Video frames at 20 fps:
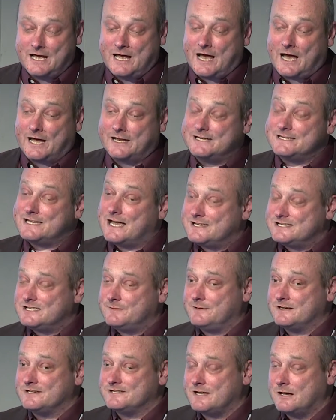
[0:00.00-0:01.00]
and it tends to
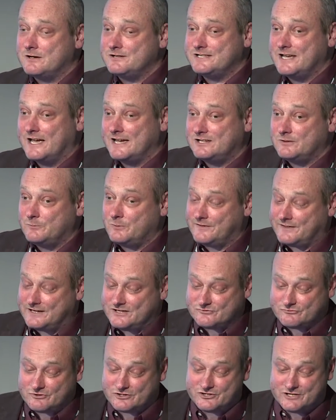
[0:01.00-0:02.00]
be associated with
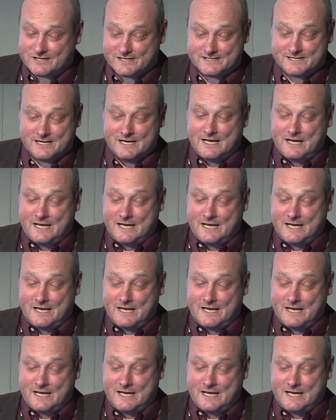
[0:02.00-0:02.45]
these rushes